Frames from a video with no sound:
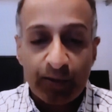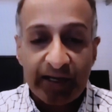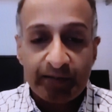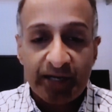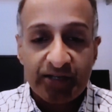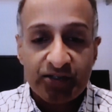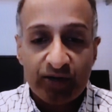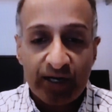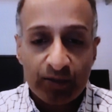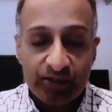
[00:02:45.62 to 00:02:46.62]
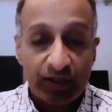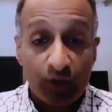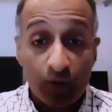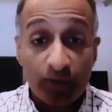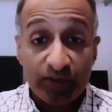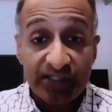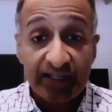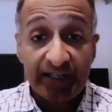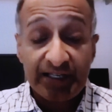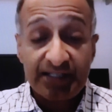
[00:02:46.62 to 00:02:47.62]
randomized trial was a global
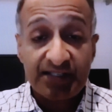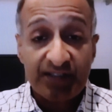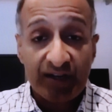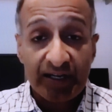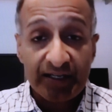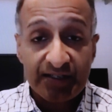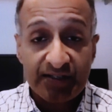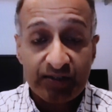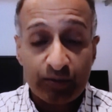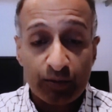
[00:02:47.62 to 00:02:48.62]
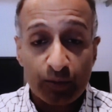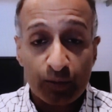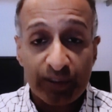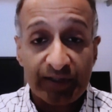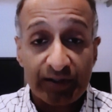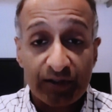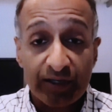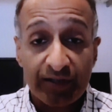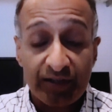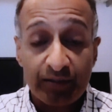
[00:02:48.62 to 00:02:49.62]
study designed to really look
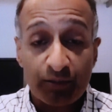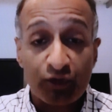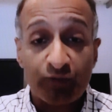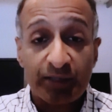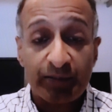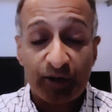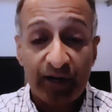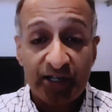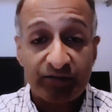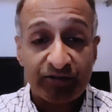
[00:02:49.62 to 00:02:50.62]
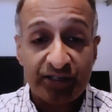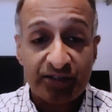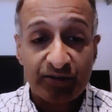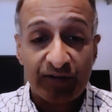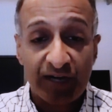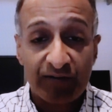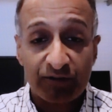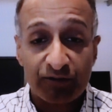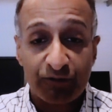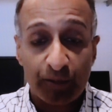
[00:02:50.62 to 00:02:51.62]
at the improvement in progression-free
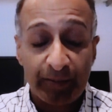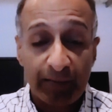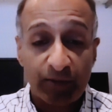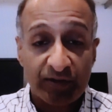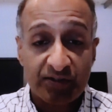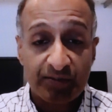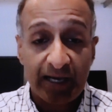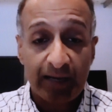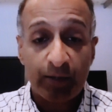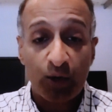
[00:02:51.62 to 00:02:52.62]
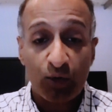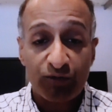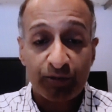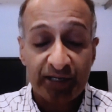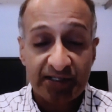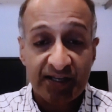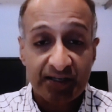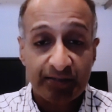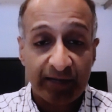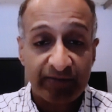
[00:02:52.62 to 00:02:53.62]
survival for pembrolizumab over
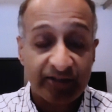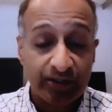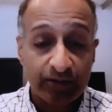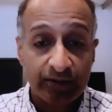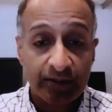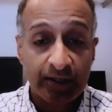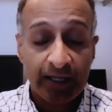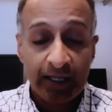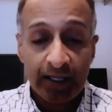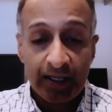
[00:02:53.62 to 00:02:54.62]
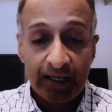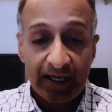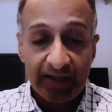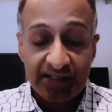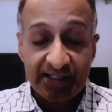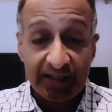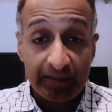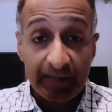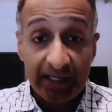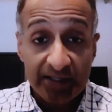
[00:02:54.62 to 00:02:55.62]
brentuximab vedotin. Uh, the study
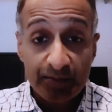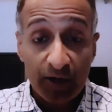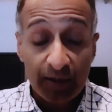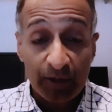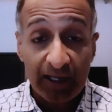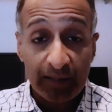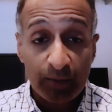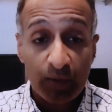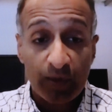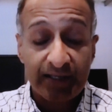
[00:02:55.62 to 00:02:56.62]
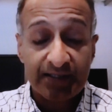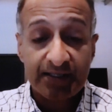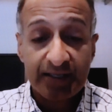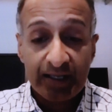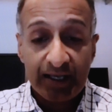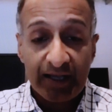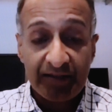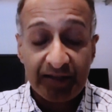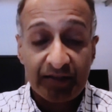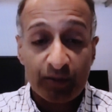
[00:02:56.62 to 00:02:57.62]
met its primary endpoint. I
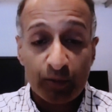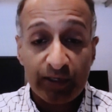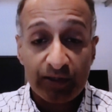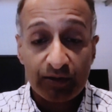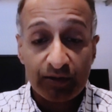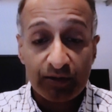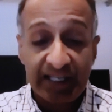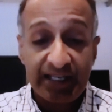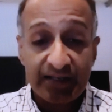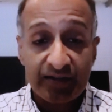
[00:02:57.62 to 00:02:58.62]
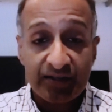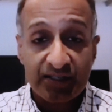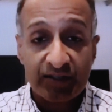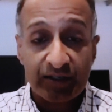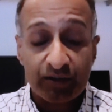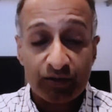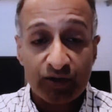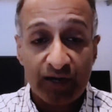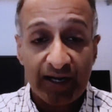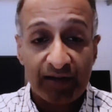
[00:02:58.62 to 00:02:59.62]
think the real key to this clinical
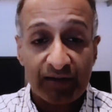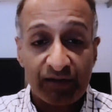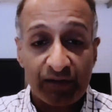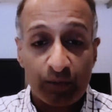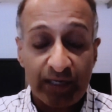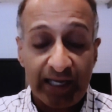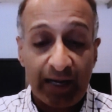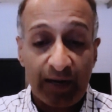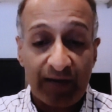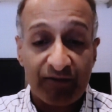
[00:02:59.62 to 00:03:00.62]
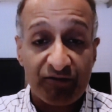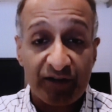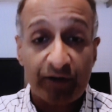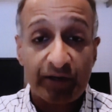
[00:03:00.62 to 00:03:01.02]
trial is that we now have a very